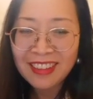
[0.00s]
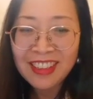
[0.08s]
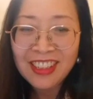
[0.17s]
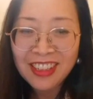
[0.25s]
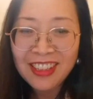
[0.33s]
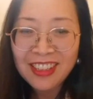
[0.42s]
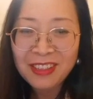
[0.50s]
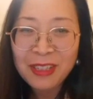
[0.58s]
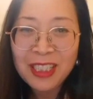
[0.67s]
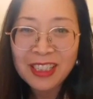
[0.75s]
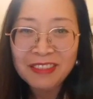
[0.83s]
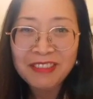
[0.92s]
dishes
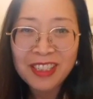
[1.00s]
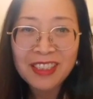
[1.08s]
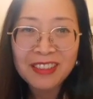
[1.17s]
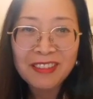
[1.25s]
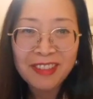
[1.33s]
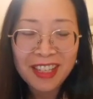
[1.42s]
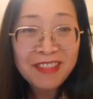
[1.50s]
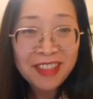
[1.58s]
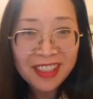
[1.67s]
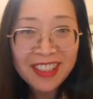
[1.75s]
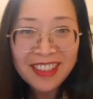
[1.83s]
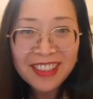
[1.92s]
with different
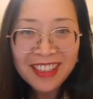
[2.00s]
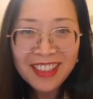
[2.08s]
flavor,